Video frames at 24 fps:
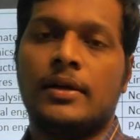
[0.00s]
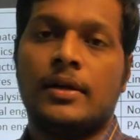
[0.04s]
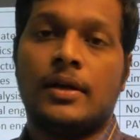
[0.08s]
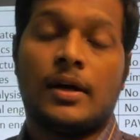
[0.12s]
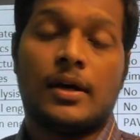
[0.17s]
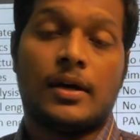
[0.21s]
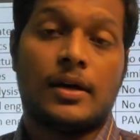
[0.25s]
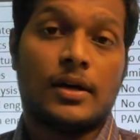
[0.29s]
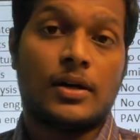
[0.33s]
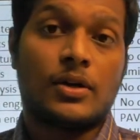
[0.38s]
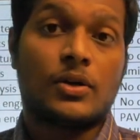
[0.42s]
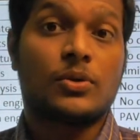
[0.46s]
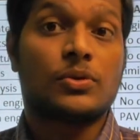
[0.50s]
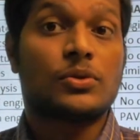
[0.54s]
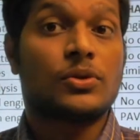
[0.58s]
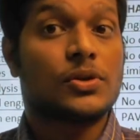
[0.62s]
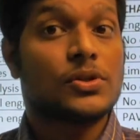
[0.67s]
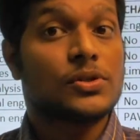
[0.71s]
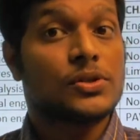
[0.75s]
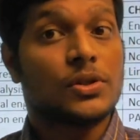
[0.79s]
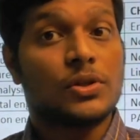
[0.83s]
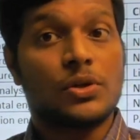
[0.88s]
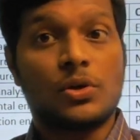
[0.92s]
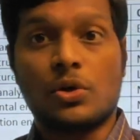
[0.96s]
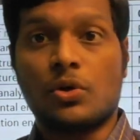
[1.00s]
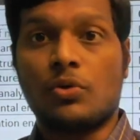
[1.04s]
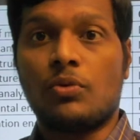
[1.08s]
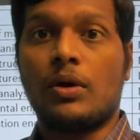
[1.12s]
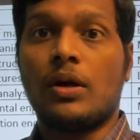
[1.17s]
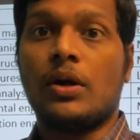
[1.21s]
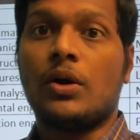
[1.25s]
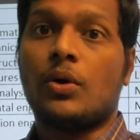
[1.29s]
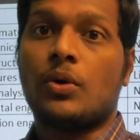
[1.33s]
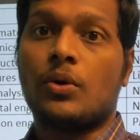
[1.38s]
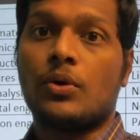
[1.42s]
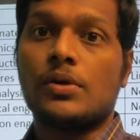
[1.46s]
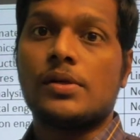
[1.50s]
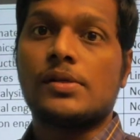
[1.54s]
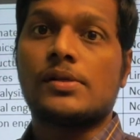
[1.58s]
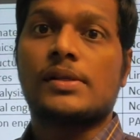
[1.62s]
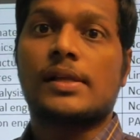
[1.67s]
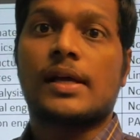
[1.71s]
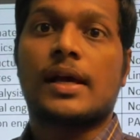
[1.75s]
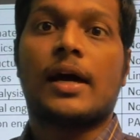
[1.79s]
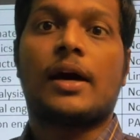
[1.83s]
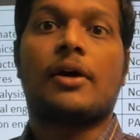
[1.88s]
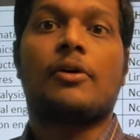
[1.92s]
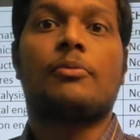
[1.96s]
uh, 2012 codes they
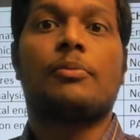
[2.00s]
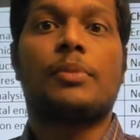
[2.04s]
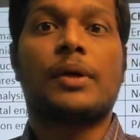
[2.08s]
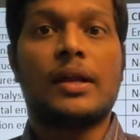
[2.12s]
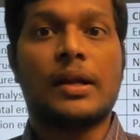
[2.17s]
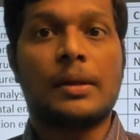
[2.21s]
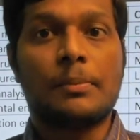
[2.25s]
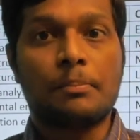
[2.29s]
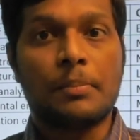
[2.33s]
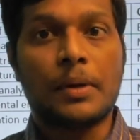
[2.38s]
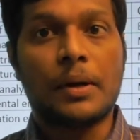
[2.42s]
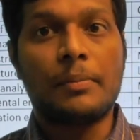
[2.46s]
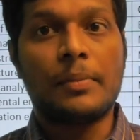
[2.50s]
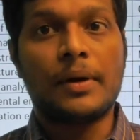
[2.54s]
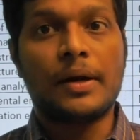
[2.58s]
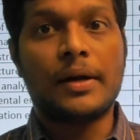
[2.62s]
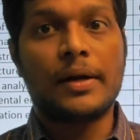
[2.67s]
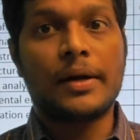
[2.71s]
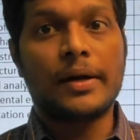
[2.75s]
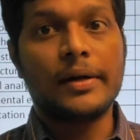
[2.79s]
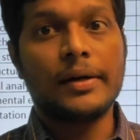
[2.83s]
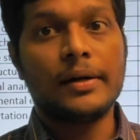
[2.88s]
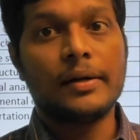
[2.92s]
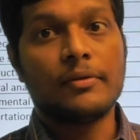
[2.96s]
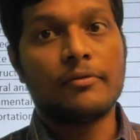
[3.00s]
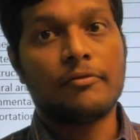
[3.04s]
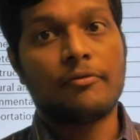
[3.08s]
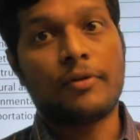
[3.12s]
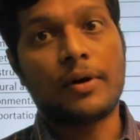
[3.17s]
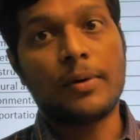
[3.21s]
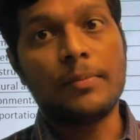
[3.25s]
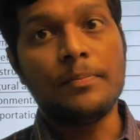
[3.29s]
have been implemented from